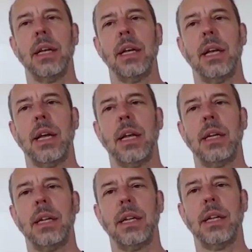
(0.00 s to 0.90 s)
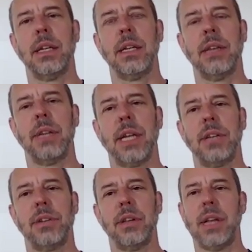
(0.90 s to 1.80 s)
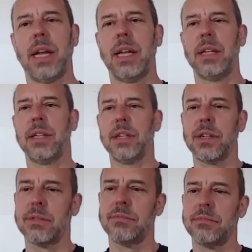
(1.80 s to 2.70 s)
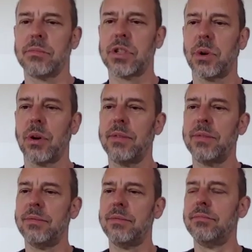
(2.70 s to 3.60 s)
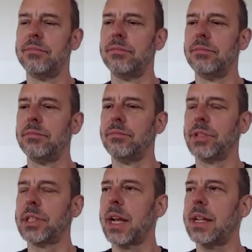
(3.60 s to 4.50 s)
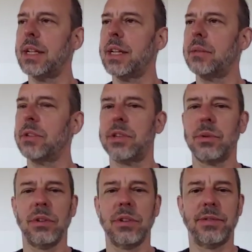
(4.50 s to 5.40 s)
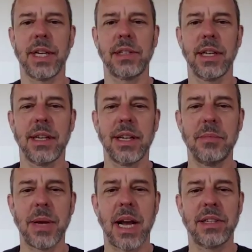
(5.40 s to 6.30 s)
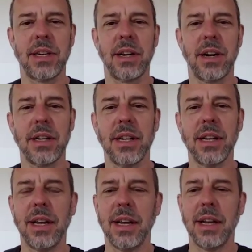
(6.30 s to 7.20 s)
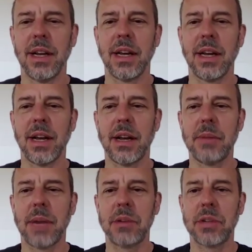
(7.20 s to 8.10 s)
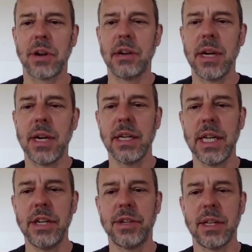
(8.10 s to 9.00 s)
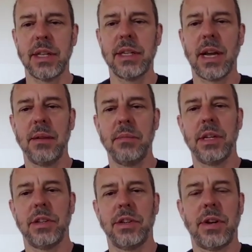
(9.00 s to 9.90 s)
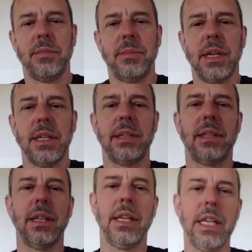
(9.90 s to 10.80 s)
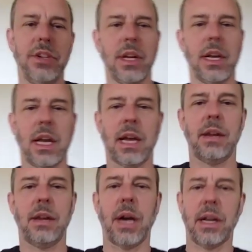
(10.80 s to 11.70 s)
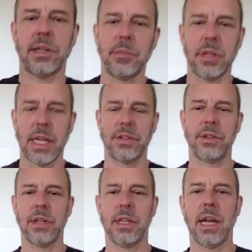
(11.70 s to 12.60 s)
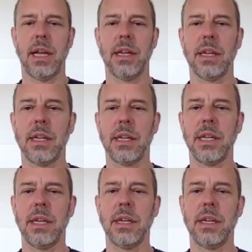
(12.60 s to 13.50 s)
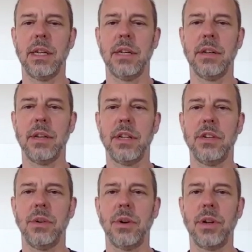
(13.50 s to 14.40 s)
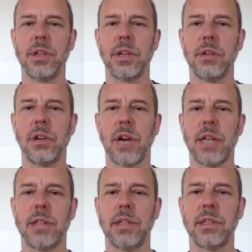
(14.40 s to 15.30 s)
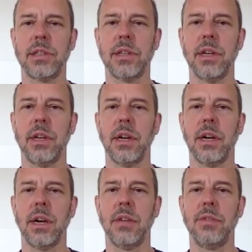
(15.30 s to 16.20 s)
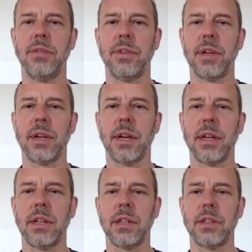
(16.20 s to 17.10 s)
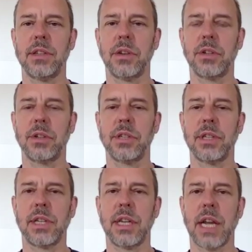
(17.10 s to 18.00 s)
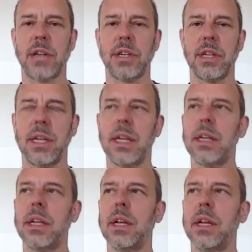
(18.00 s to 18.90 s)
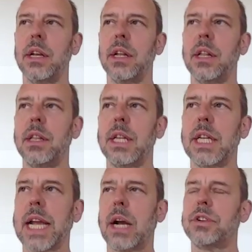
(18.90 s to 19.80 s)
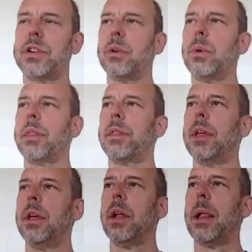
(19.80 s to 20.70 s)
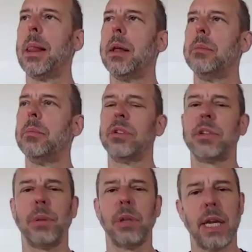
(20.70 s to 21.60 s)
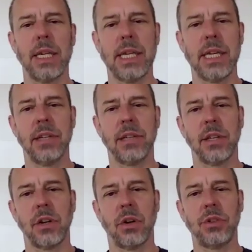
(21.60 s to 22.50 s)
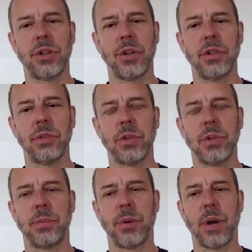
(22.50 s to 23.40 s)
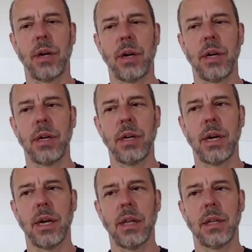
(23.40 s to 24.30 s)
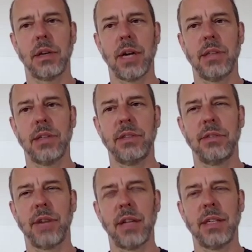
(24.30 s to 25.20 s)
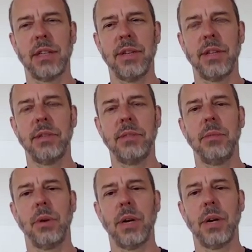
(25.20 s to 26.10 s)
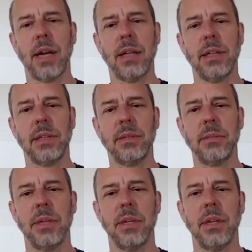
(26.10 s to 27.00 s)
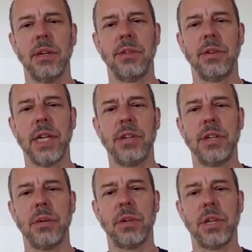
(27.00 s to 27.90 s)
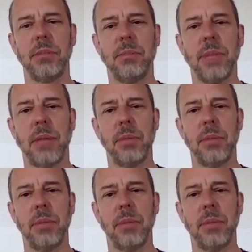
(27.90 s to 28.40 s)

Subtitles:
And he didn't have an answer to that, and sort of said that he was too old to fix it and passed it on. I was already reading Nietzsche at the time, and it struck me at least that Nietzsche had a possible answer to that, and that he had endured his own crisis of social disconnection and the encounter with multiple ideas and cultures, which brought on the crisis of relativism or nihilism for Nietzsche, which he then